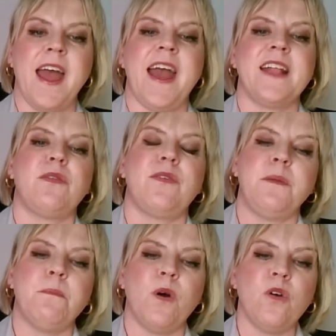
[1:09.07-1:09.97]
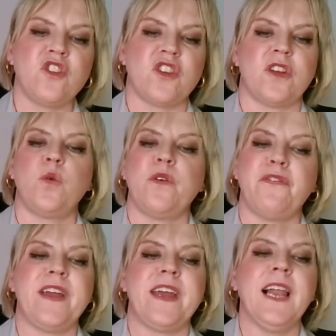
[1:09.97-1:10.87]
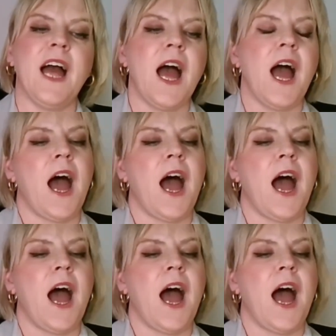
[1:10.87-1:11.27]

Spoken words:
and the emotion we feel